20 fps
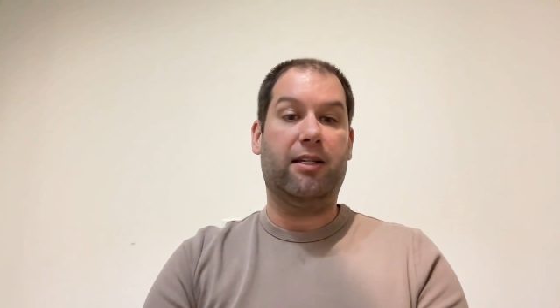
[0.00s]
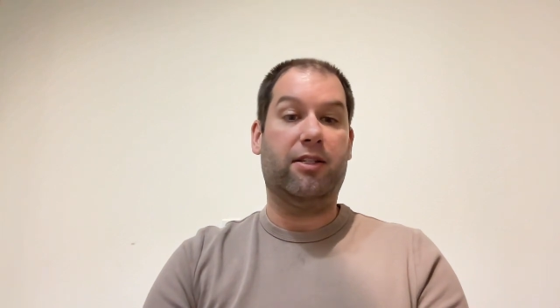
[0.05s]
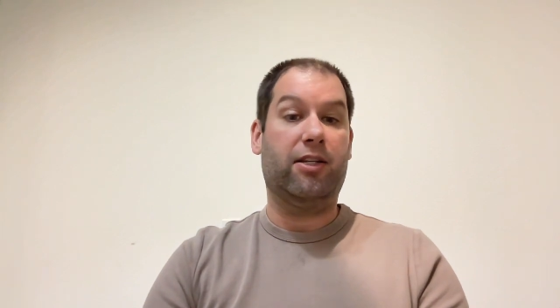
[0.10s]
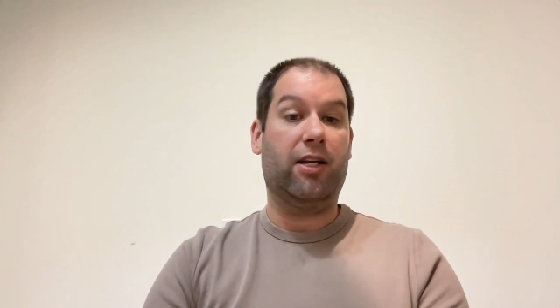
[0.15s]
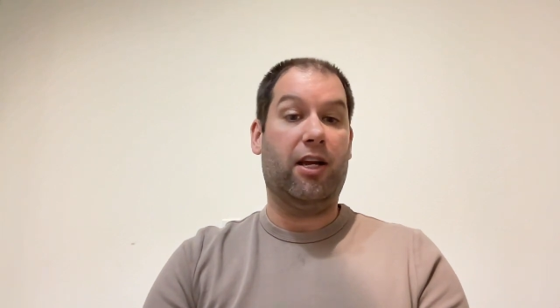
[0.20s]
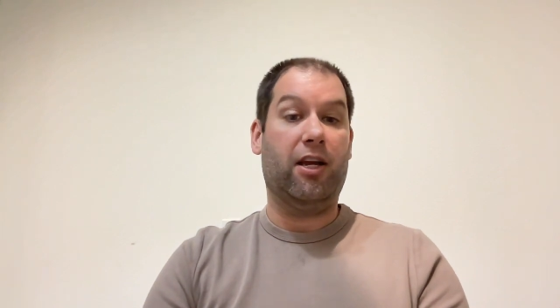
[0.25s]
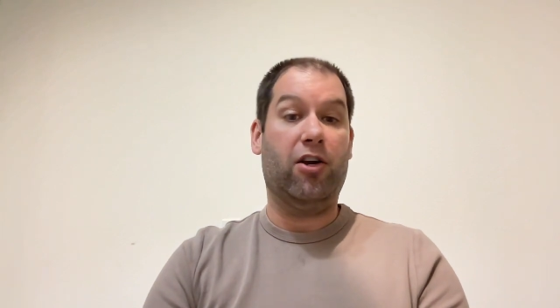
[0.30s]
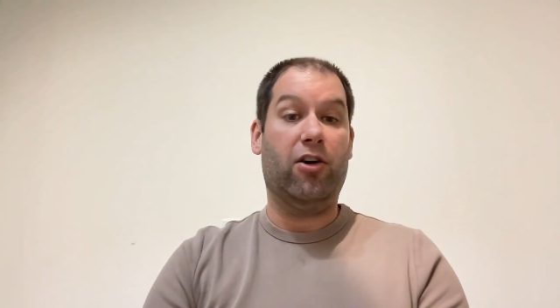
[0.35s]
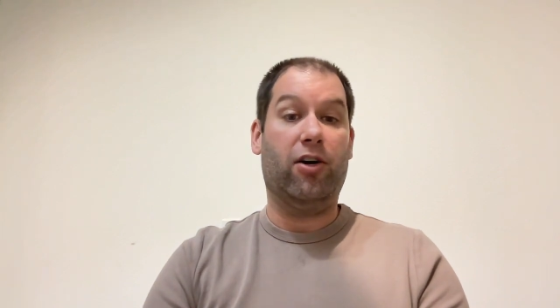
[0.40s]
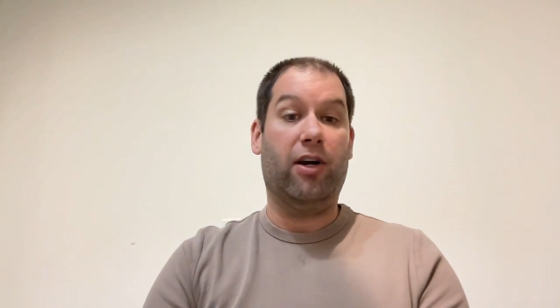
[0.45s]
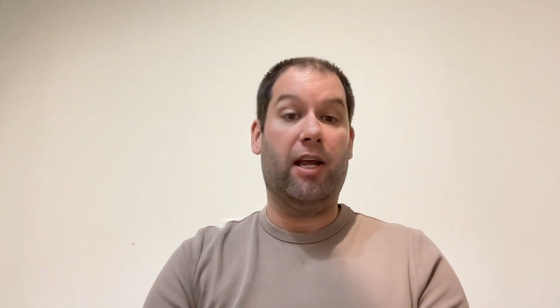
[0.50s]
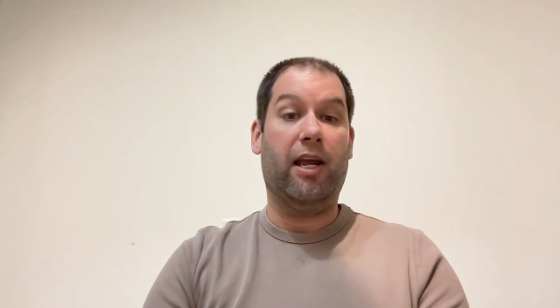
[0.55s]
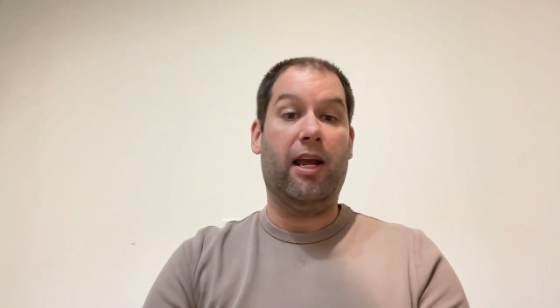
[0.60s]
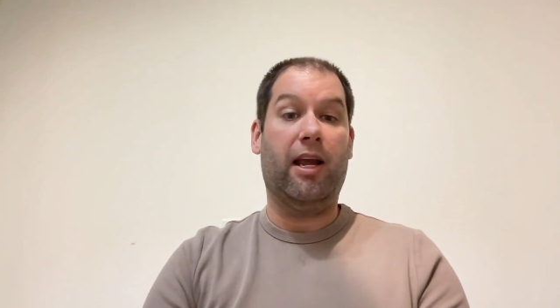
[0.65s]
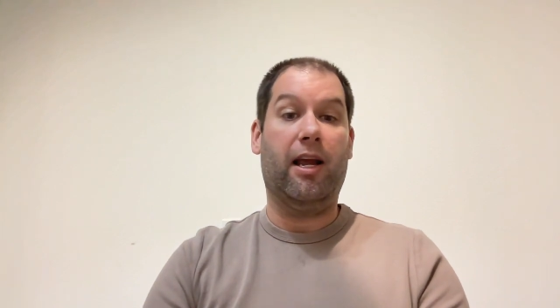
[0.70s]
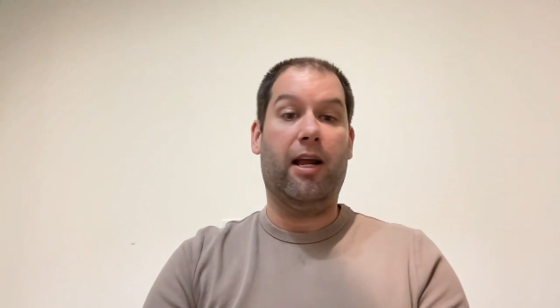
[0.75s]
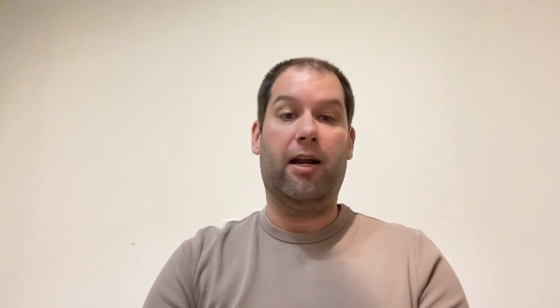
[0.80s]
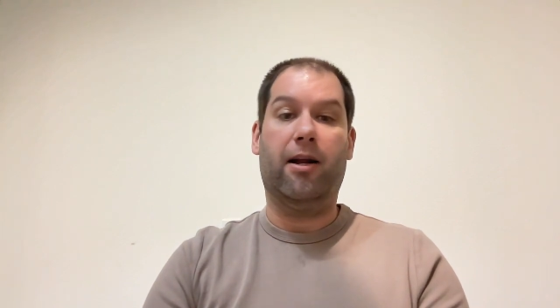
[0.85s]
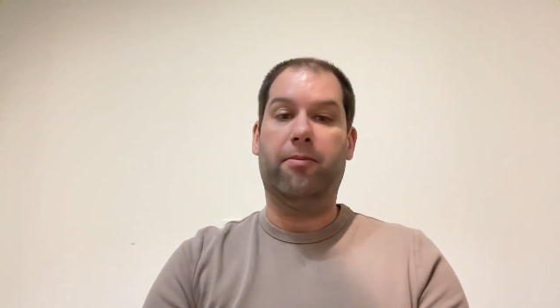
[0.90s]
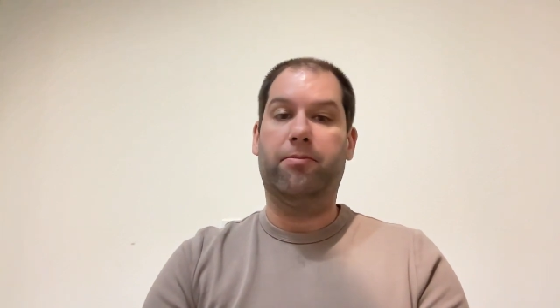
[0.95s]
security
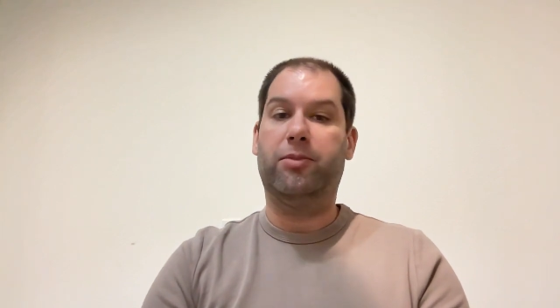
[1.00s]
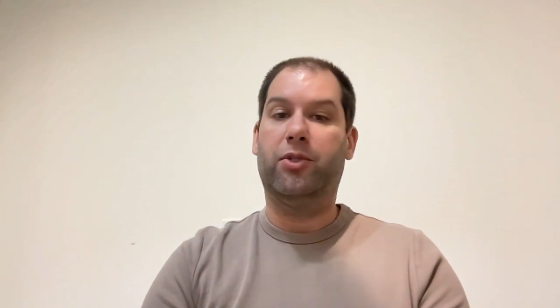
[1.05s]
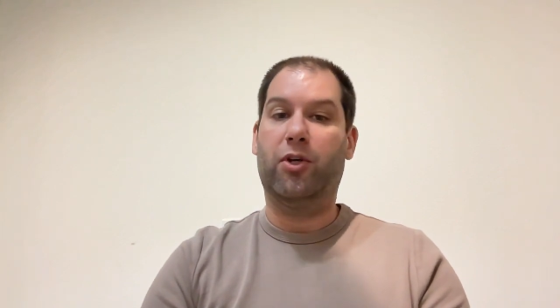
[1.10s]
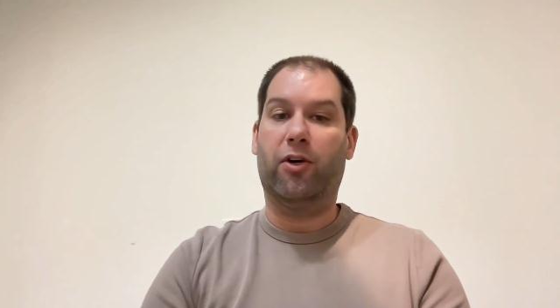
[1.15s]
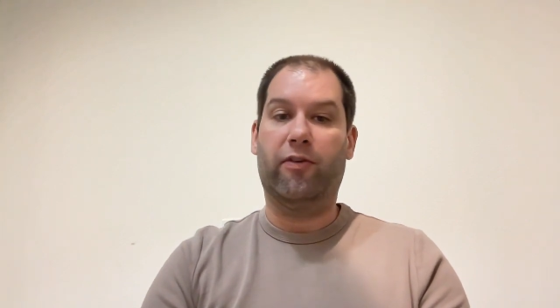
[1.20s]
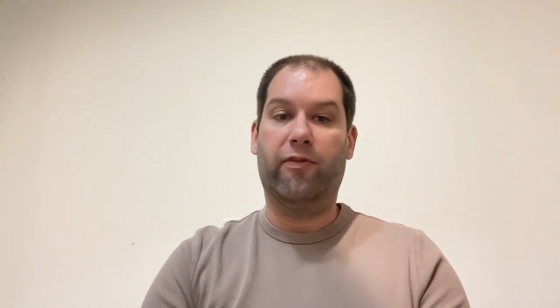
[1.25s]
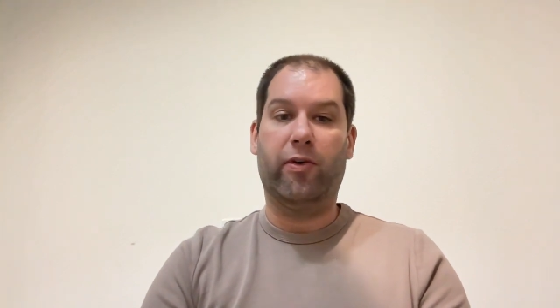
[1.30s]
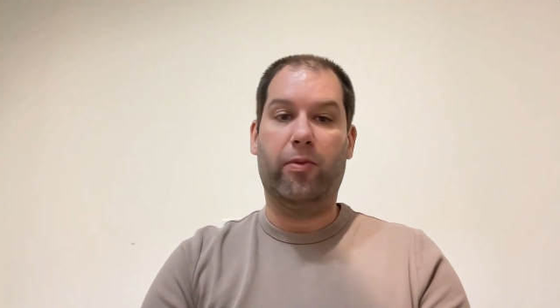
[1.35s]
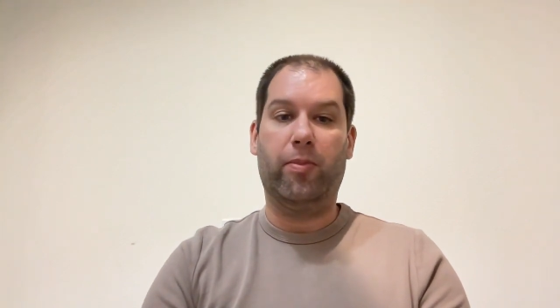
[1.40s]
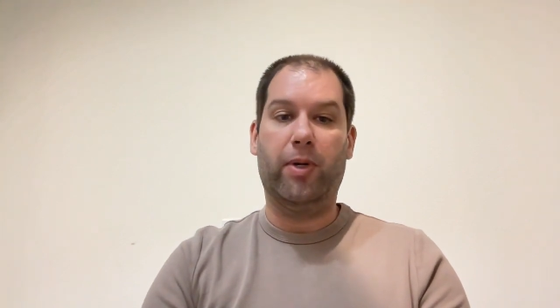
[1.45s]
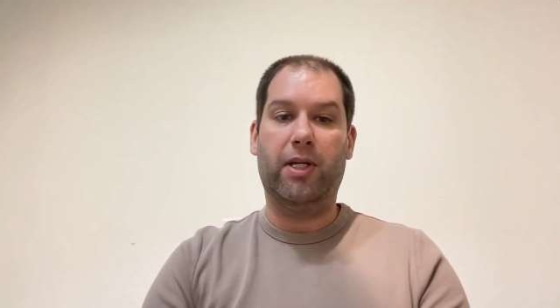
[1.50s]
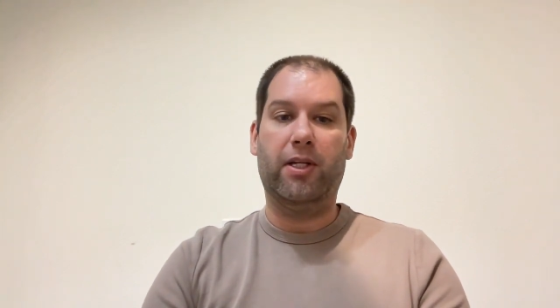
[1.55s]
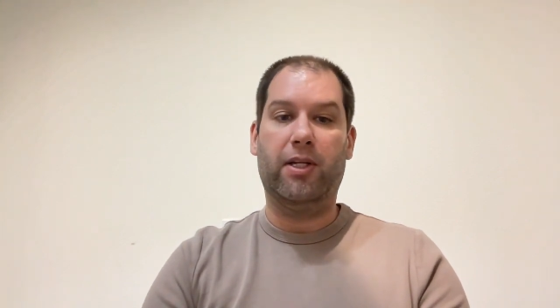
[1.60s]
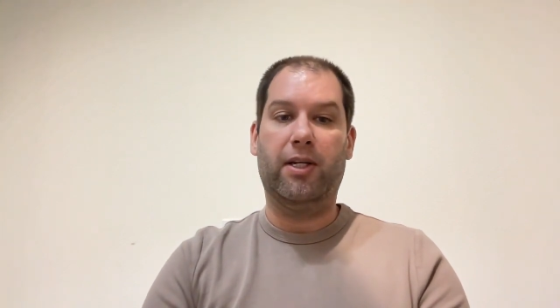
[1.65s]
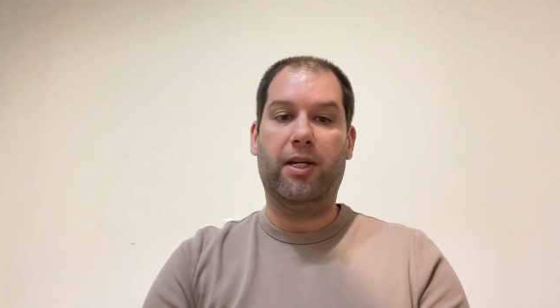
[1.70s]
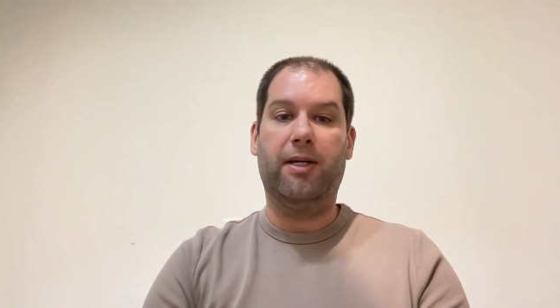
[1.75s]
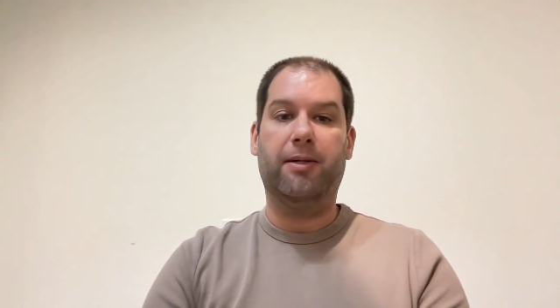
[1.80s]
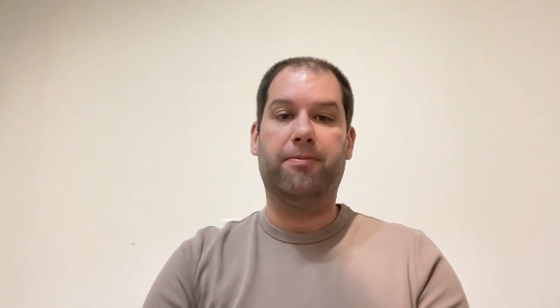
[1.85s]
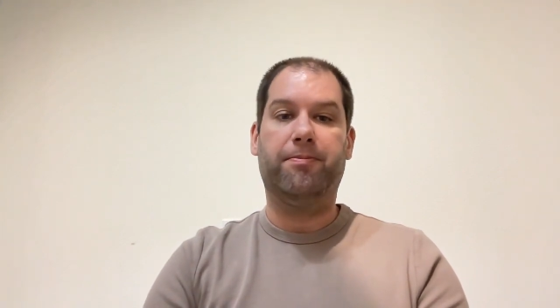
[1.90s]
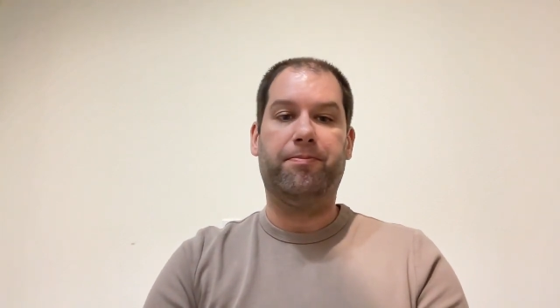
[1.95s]
and
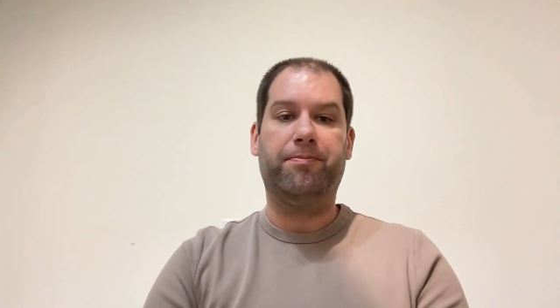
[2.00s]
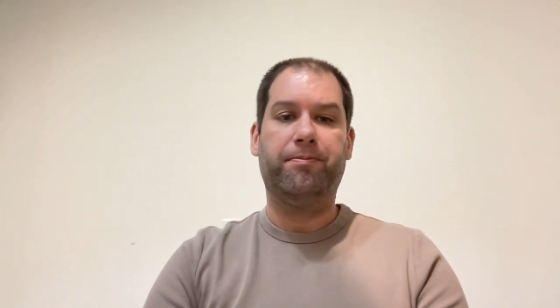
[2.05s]
observability.